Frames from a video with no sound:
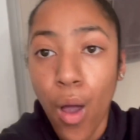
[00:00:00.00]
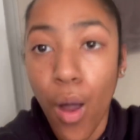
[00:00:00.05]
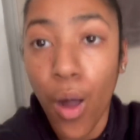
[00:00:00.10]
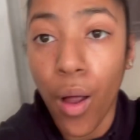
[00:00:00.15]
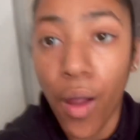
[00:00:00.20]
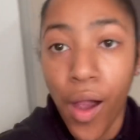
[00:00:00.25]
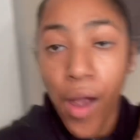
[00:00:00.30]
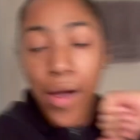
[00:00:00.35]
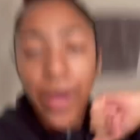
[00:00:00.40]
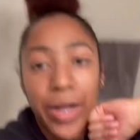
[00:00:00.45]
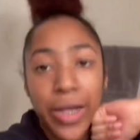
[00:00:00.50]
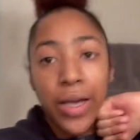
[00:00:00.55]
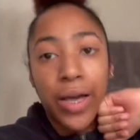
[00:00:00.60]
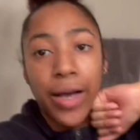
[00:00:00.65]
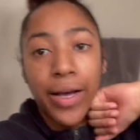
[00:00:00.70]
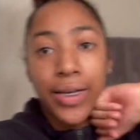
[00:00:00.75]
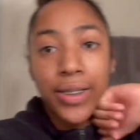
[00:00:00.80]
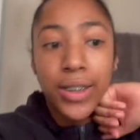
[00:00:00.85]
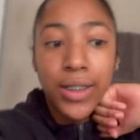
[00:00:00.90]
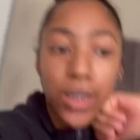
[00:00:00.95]
All right, y'all.
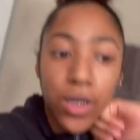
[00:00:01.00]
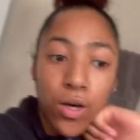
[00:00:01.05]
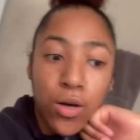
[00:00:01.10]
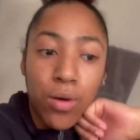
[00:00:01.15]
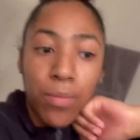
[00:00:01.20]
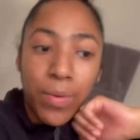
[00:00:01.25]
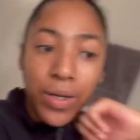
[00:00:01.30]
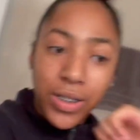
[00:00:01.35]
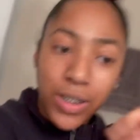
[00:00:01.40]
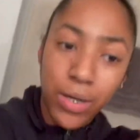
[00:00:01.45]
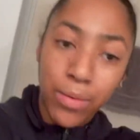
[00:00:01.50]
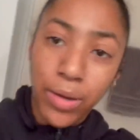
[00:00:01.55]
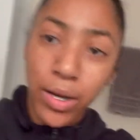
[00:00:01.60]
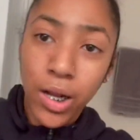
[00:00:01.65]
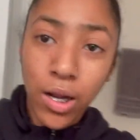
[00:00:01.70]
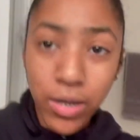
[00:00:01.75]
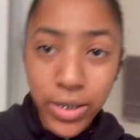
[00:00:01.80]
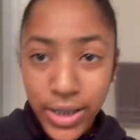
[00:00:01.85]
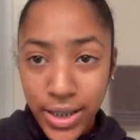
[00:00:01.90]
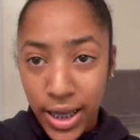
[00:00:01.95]
So I'm about to get ready to go
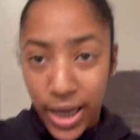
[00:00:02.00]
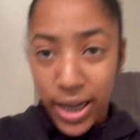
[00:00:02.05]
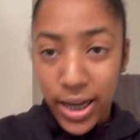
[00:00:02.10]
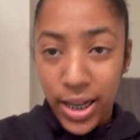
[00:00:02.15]
skating.